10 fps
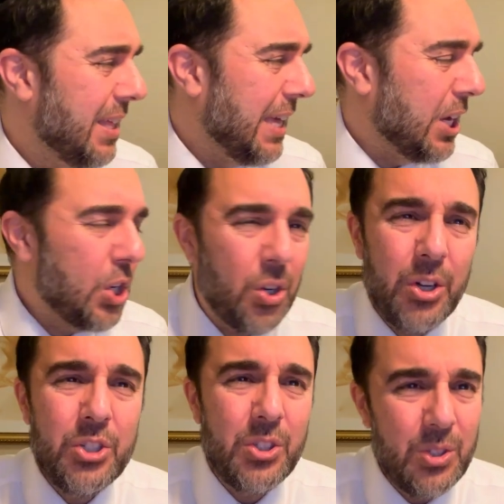that
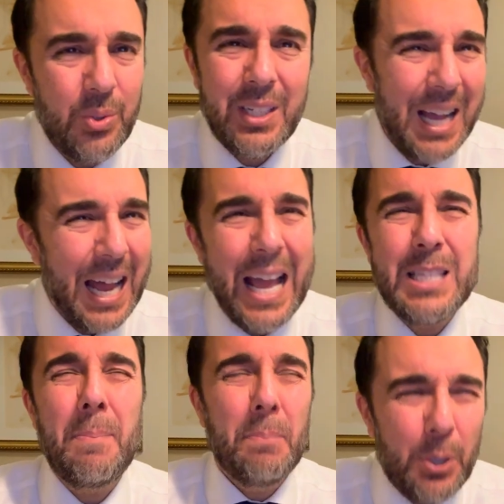courage to do it, God has
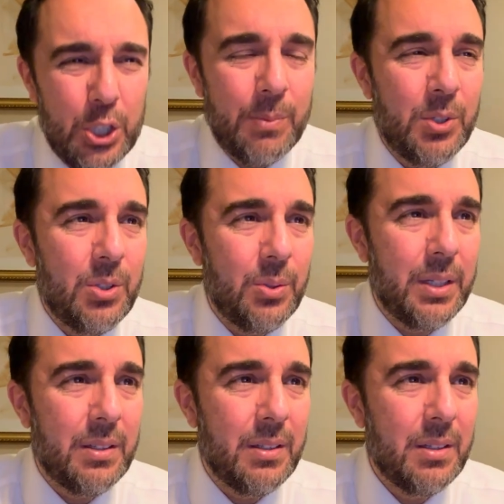to push him to do it.